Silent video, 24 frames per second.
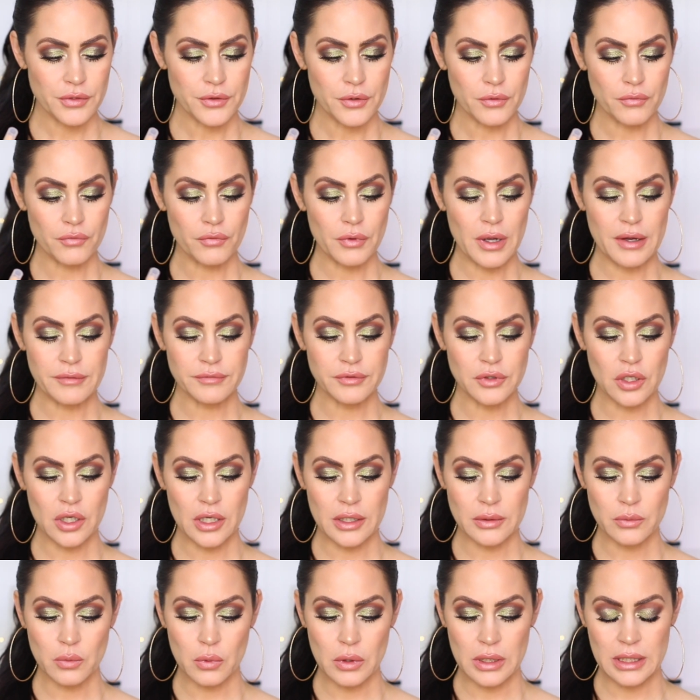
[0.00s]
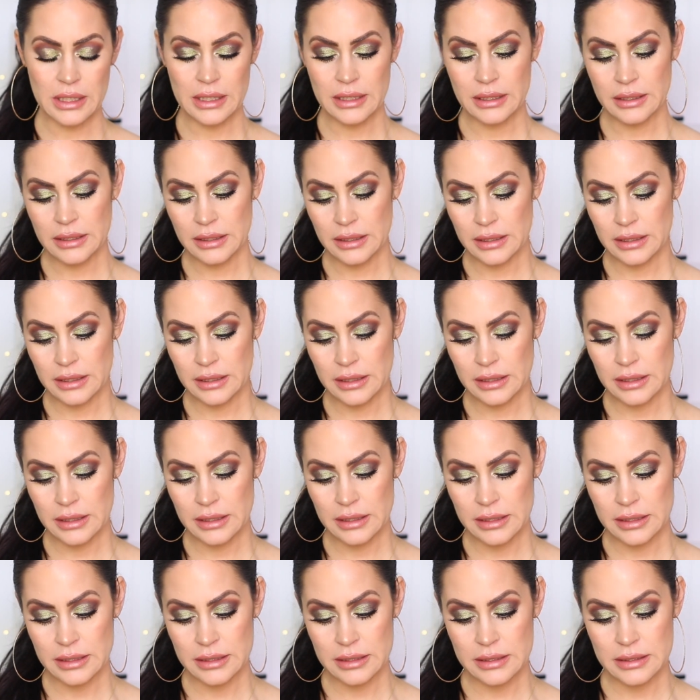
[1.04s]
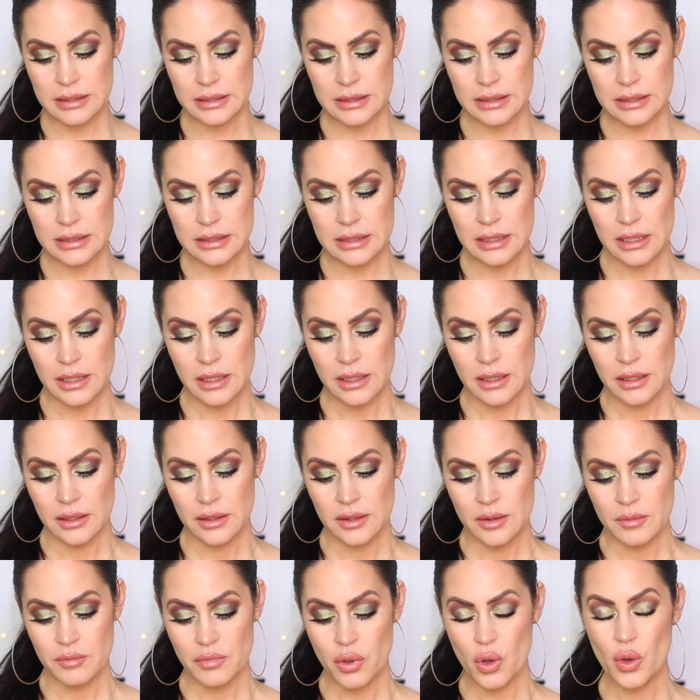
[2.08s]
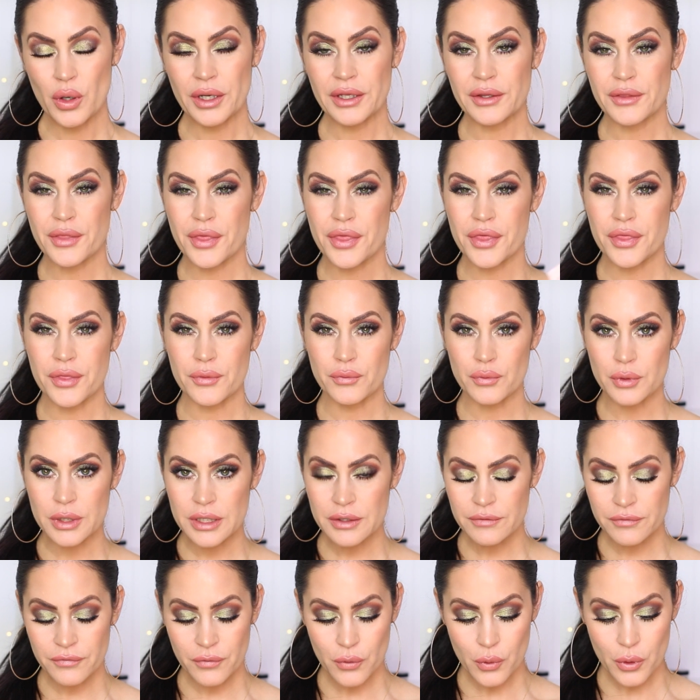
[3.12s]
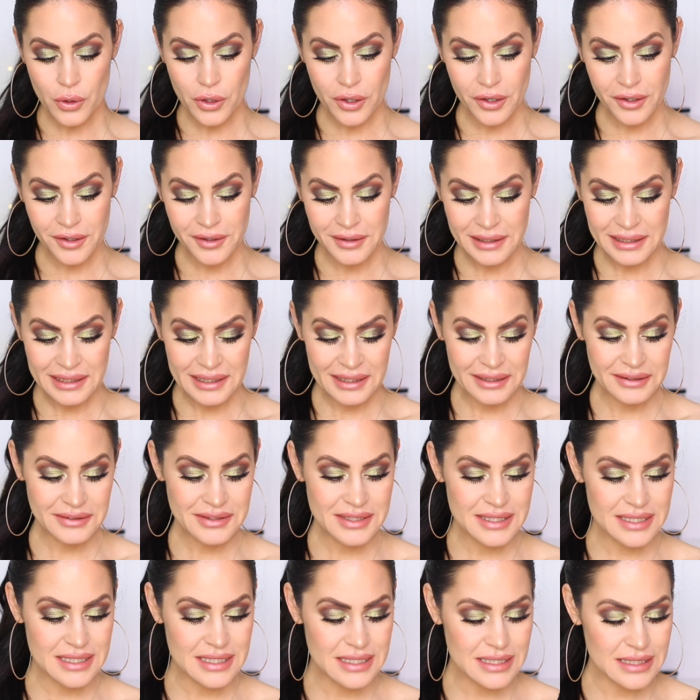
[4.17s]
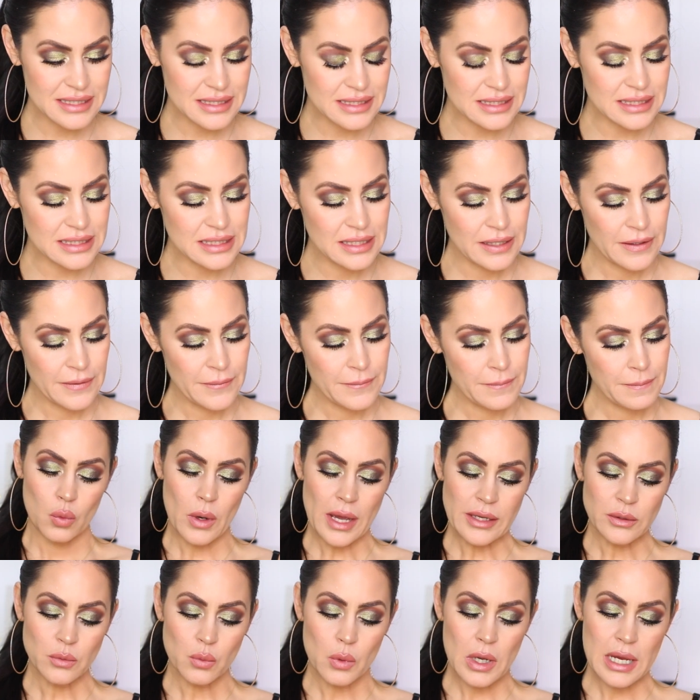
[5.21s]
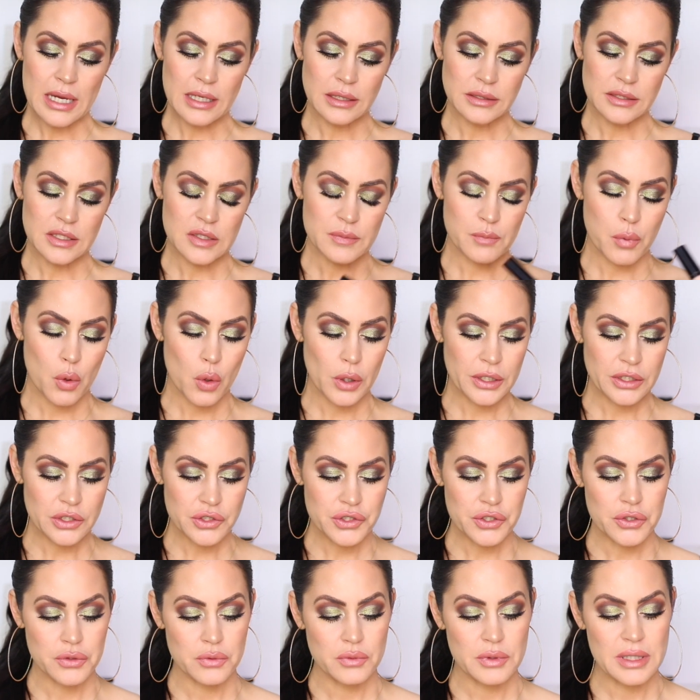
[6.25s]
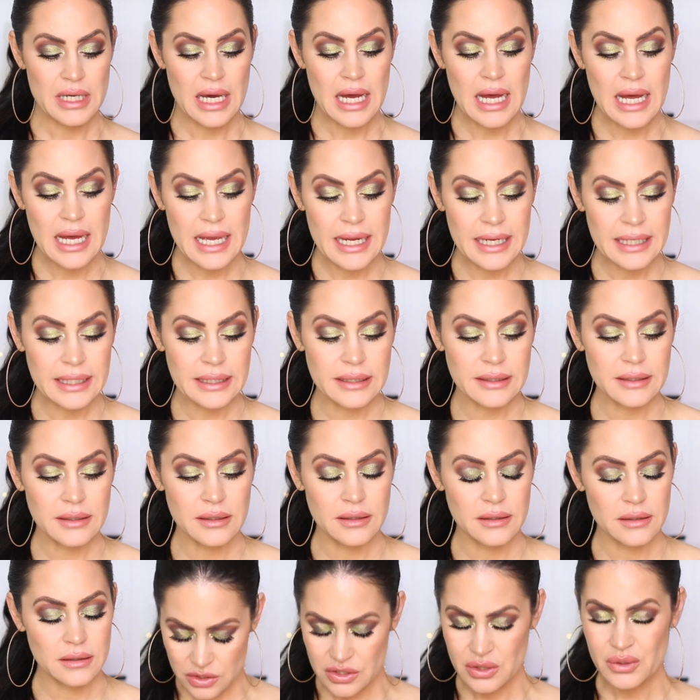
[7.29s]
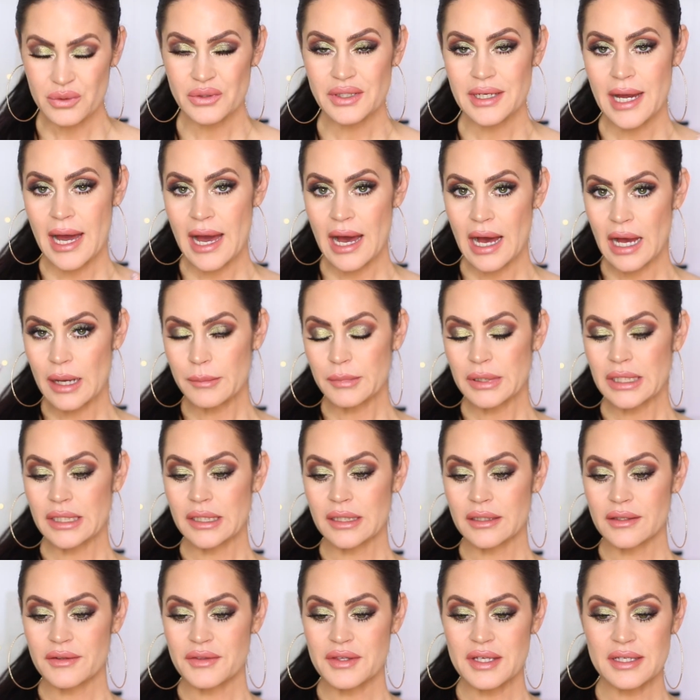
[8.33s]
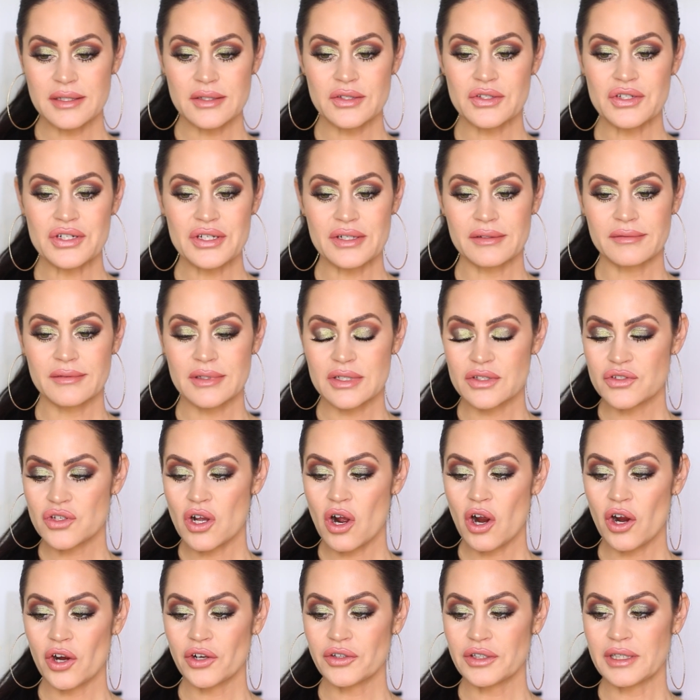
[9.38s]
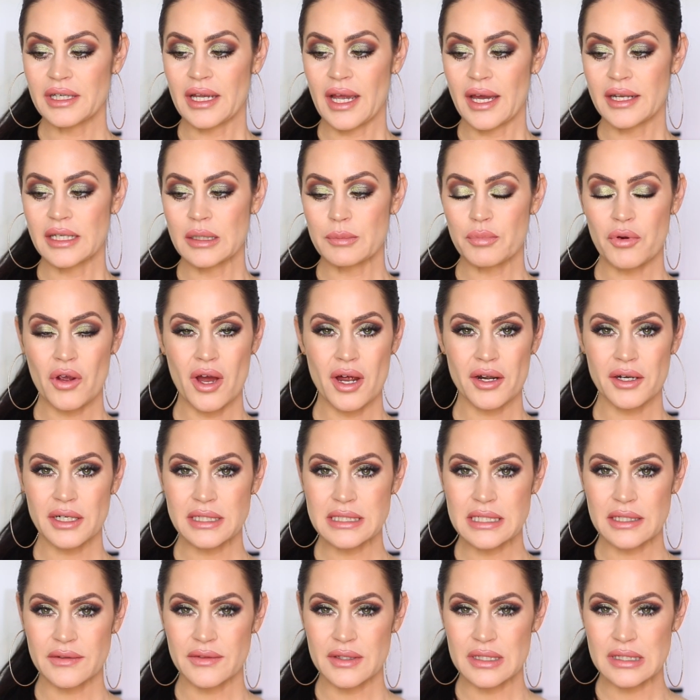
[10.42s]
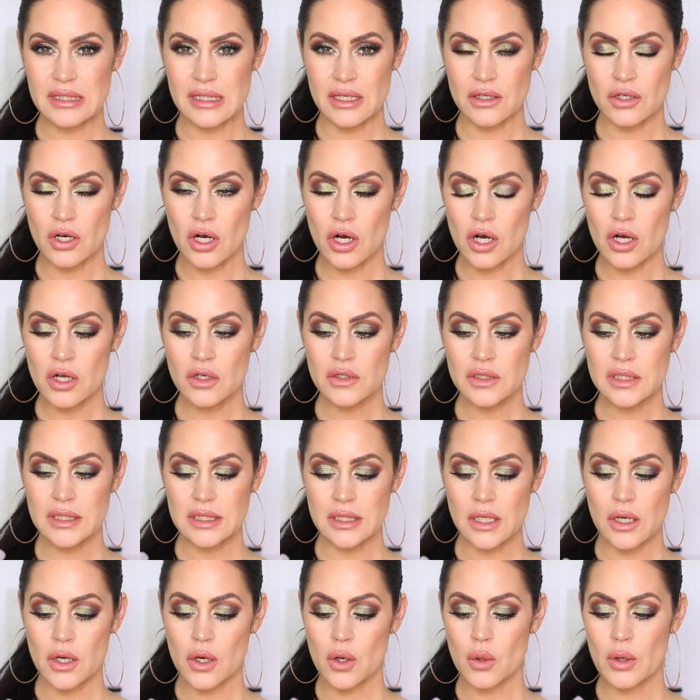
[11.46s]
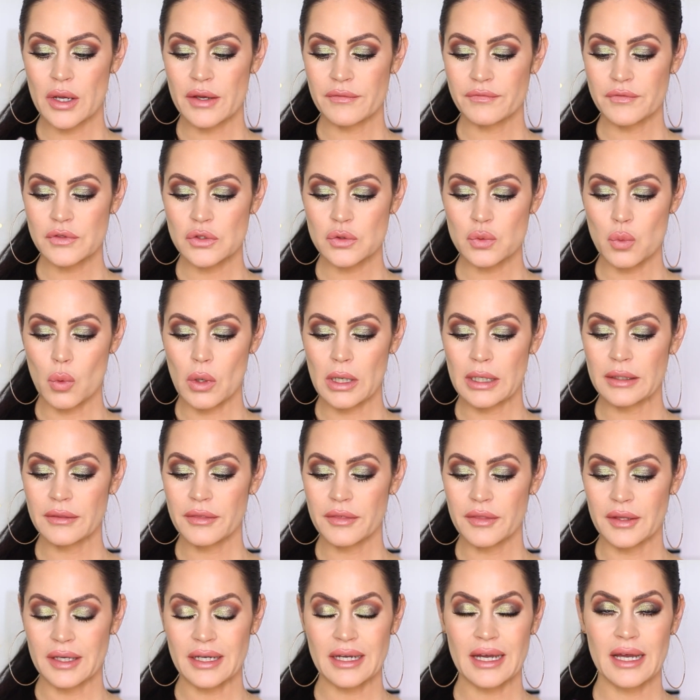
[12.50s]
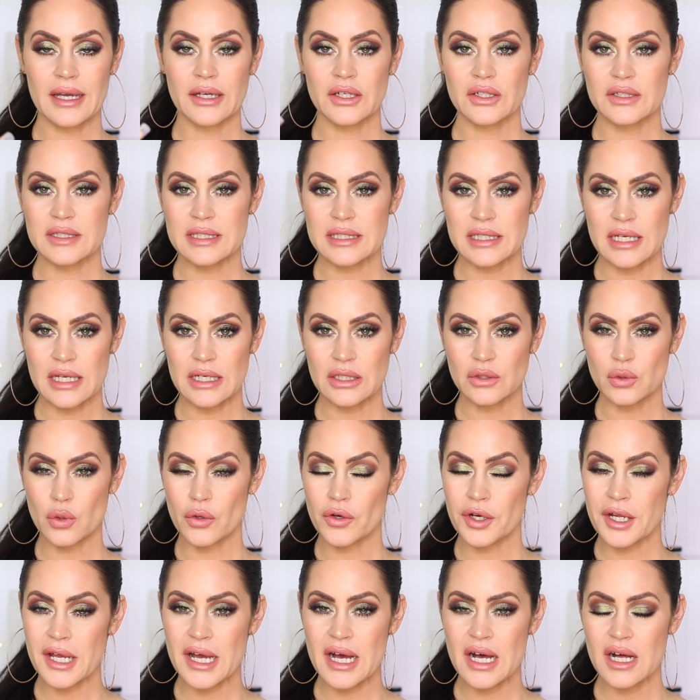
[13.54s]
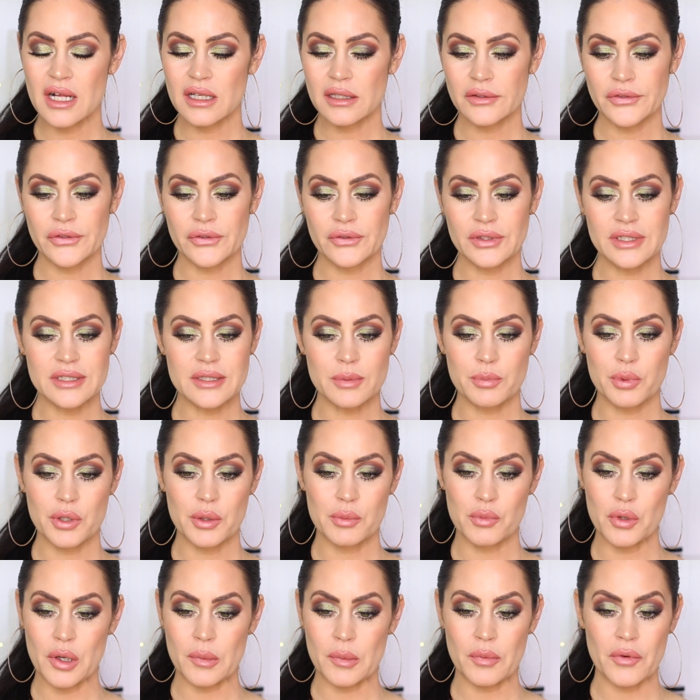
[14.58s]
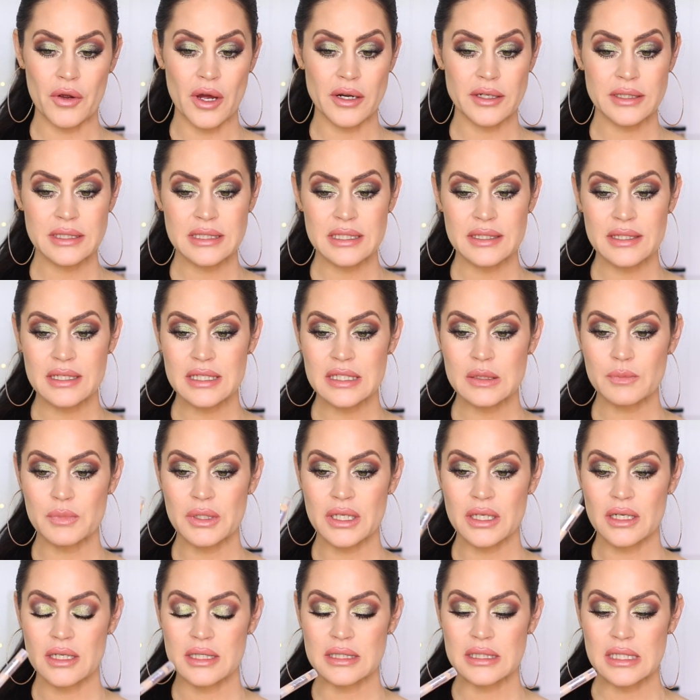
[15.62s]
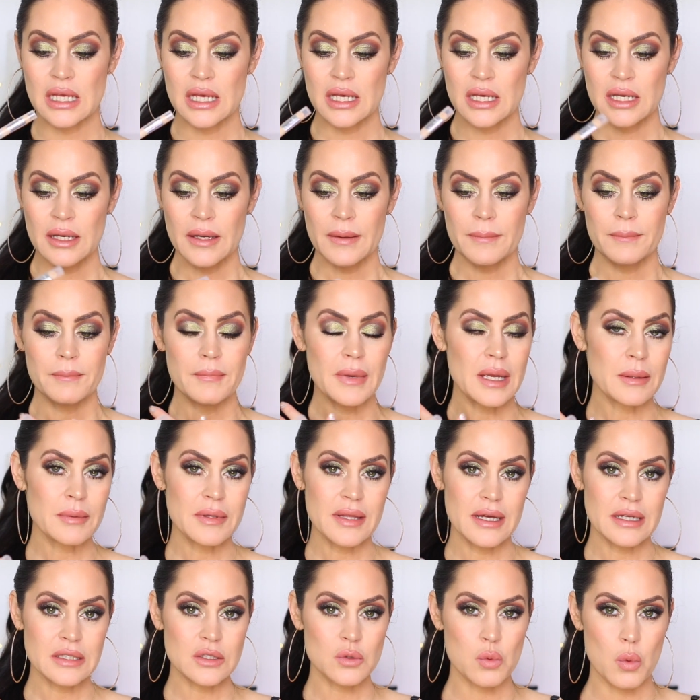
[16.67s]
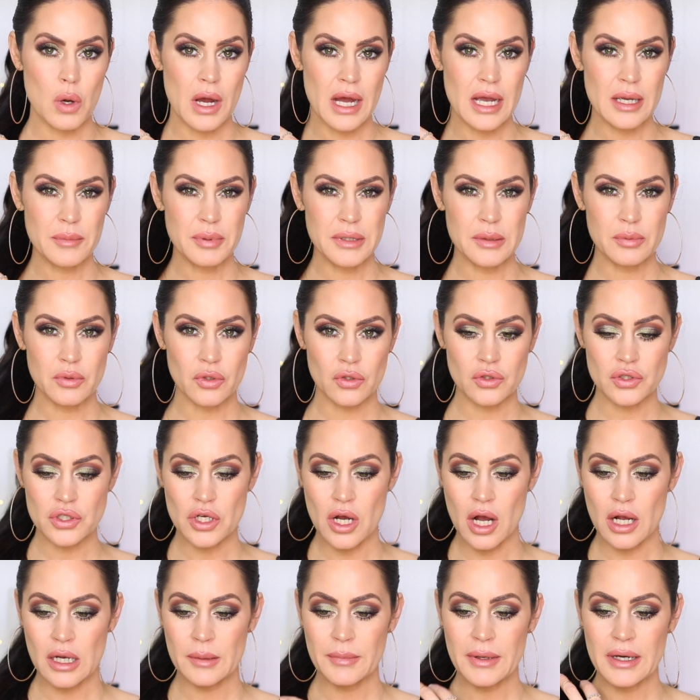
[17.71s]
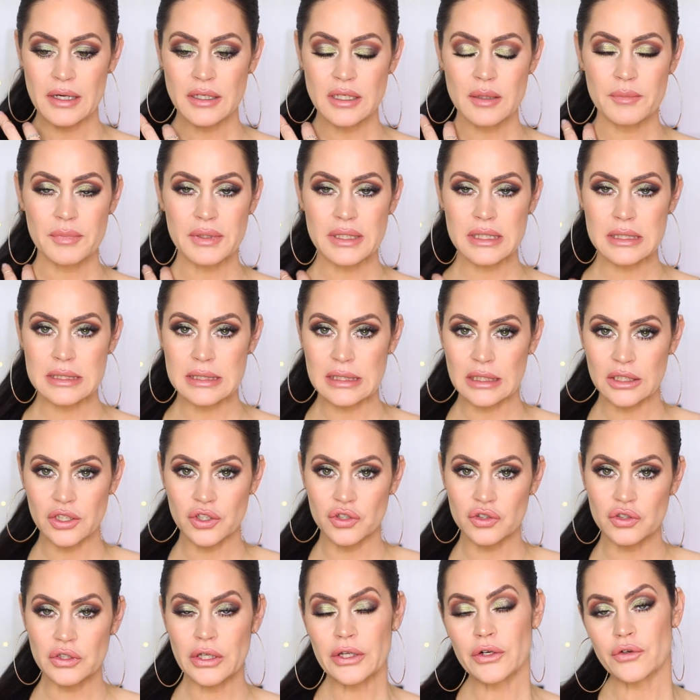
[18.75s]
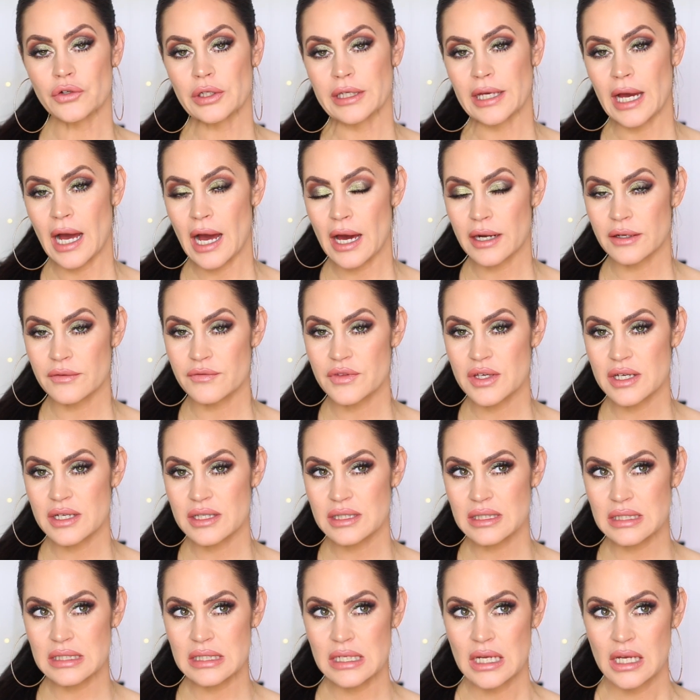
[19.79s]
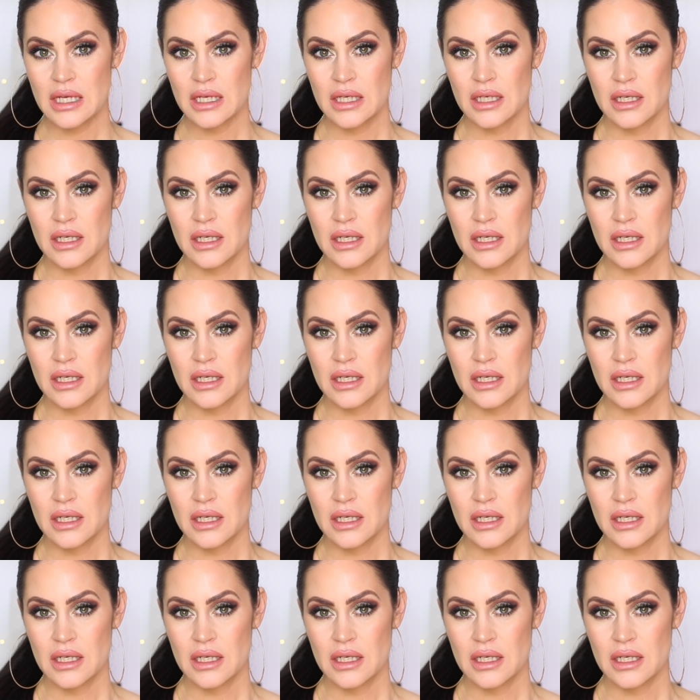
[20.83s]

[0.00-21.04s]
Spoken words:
The Revlon one is 0.34 ounces. Wet n Wild is 0.29. So yeah, I mean, there's hardly any product in this at all. So if there's one thing I could say, L'Oreal, you need to put more product in this, because maybe that's why people don't talk about it, because like you're literally out of this.